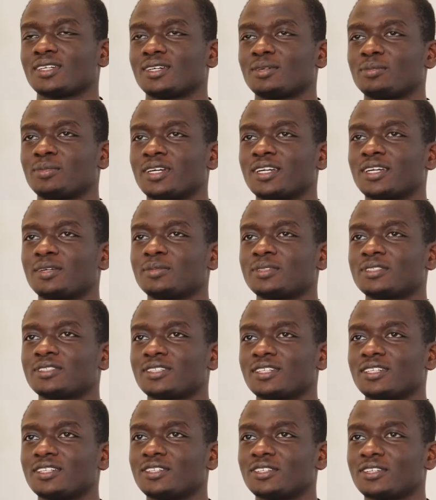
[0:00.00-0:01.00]
My name is
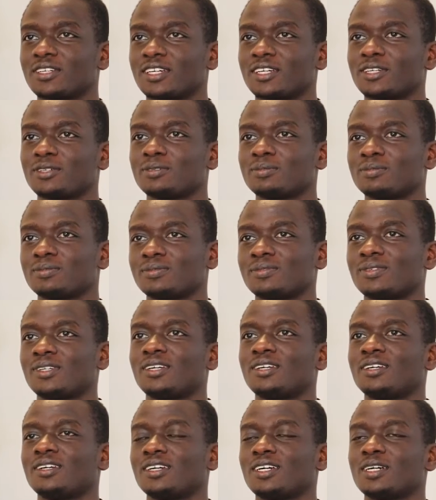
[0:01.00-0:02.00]
Clint Takeo.
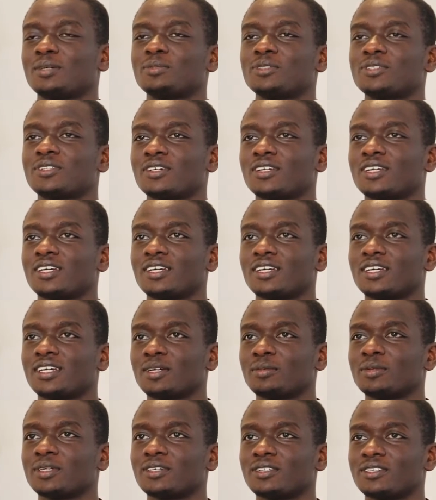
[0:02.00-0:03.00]
I'm studying
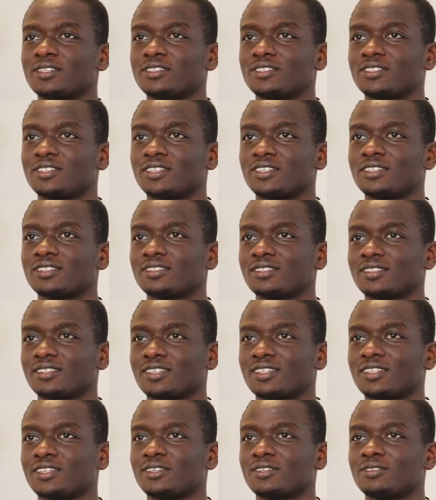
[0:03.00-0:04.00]
chemical engineering
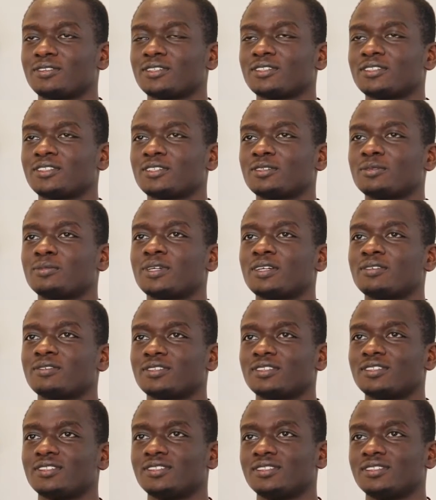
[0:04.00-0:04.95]
at the University of Bradford.